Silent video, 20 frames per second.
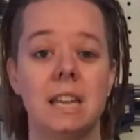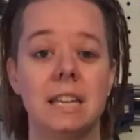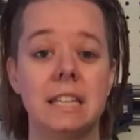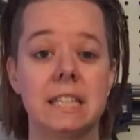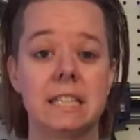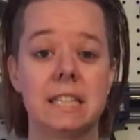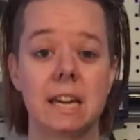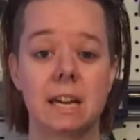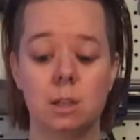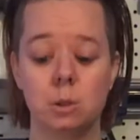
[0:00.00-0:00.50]
The
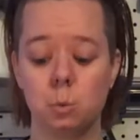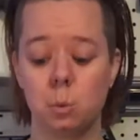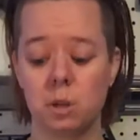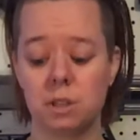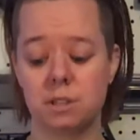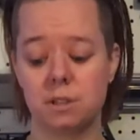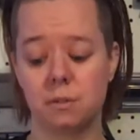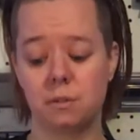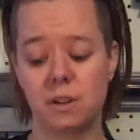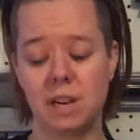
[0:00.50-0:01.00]
second
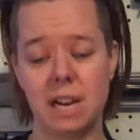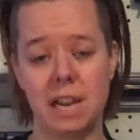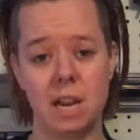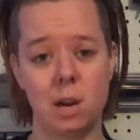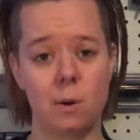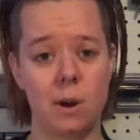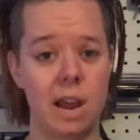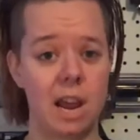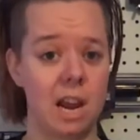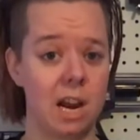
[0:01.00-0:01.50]
was the
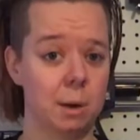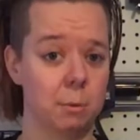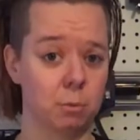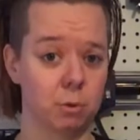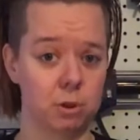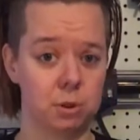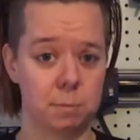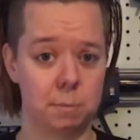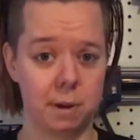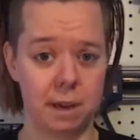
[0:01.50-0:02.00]
Vallejo
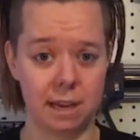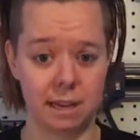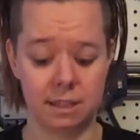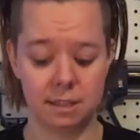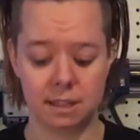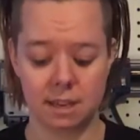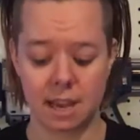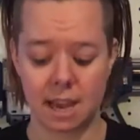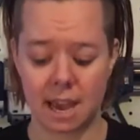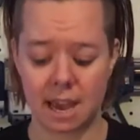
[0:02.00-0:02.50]
airbrush
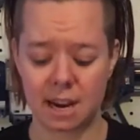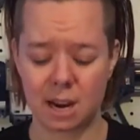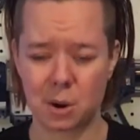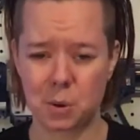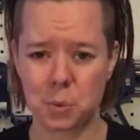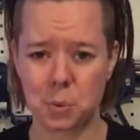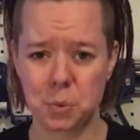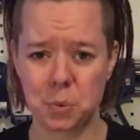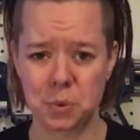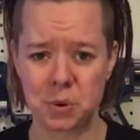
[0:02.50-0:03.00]
paint, and I
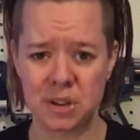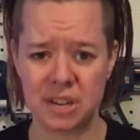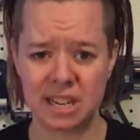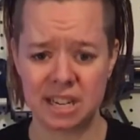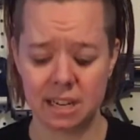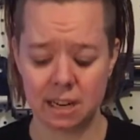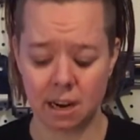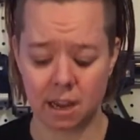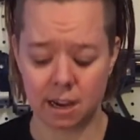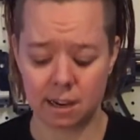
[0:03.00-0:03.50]

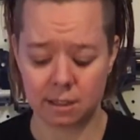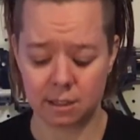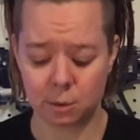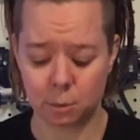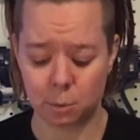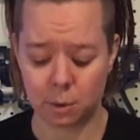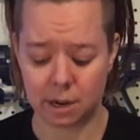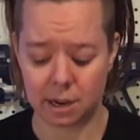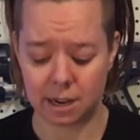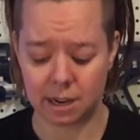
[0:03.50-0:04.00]
really liked
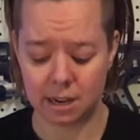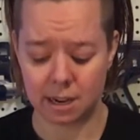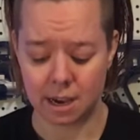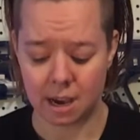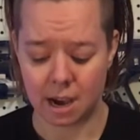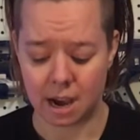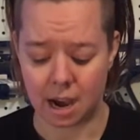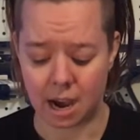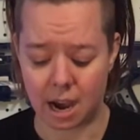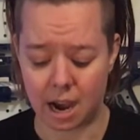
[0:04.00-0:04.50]
the way
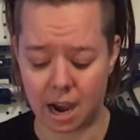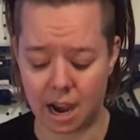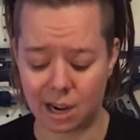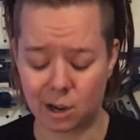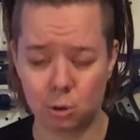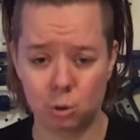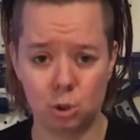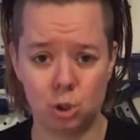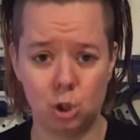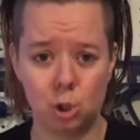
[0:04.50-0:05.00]
I
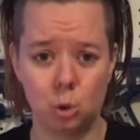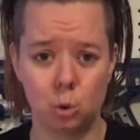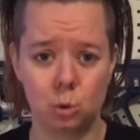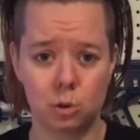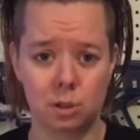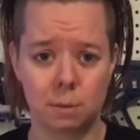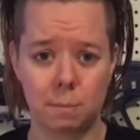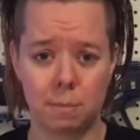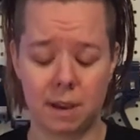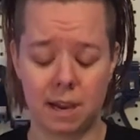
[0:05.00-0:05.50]
could
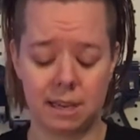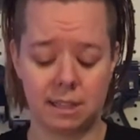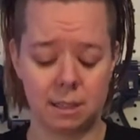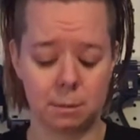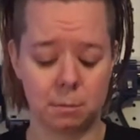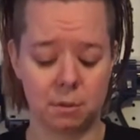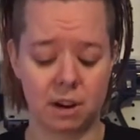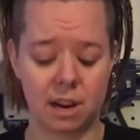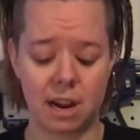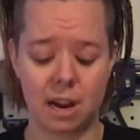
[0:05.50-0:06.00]
use the paint
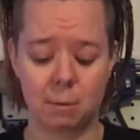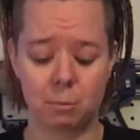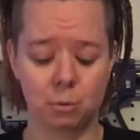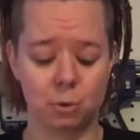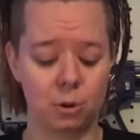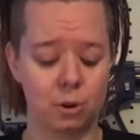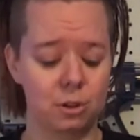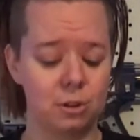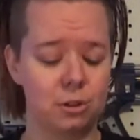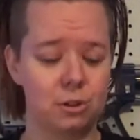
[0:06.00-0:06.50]
in my
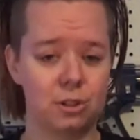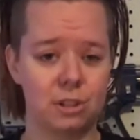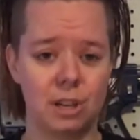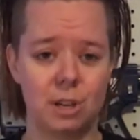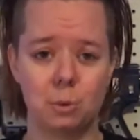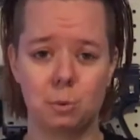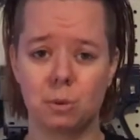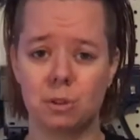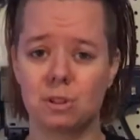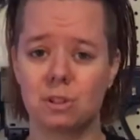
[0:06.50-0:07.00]
airbrush.
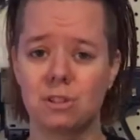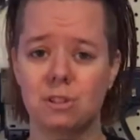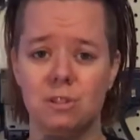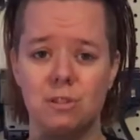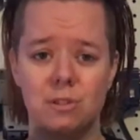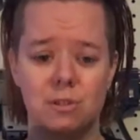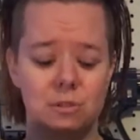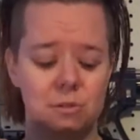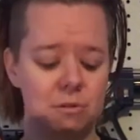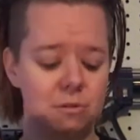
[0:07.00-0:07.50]
It wasn't
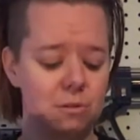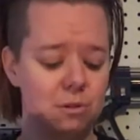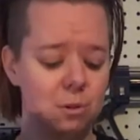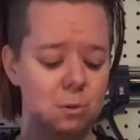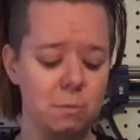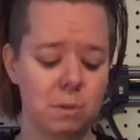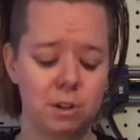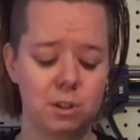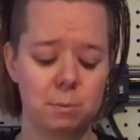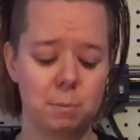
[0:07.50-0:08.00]

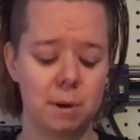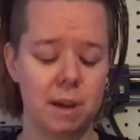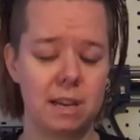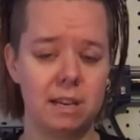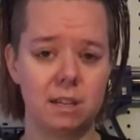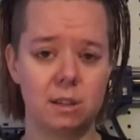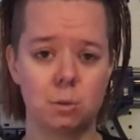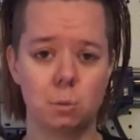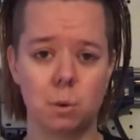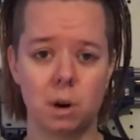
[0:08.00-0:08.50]
too much
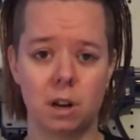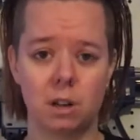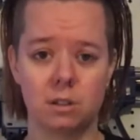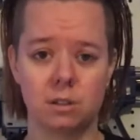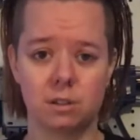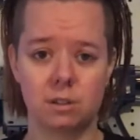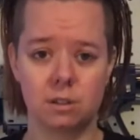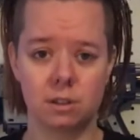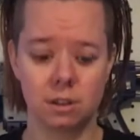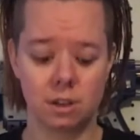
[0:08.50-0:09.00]
paint at
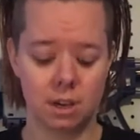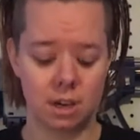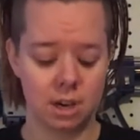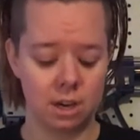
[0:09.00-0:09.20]
once.